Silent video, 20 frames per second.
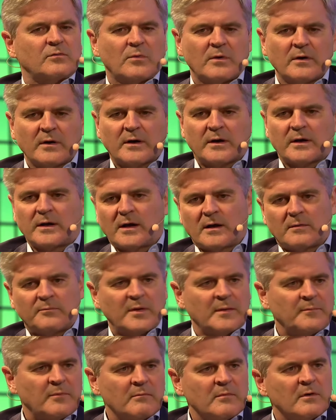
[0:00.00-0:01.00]
work and how
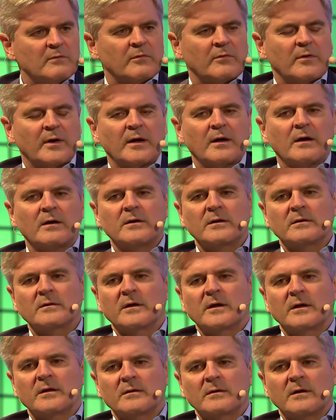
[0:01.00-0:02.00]
people move around and,
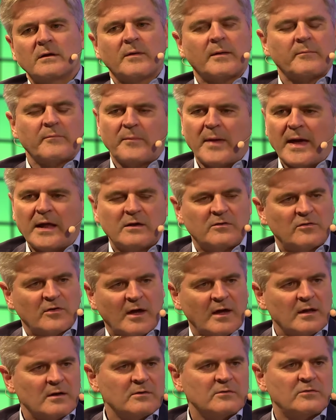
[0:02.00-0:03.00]
and you know,
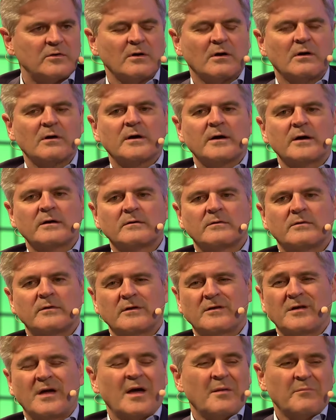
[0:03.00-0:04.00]
managing energy, all kinds of
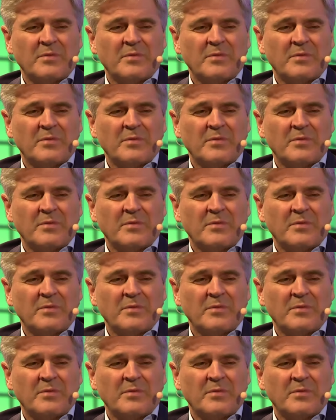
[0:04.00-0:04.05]
things.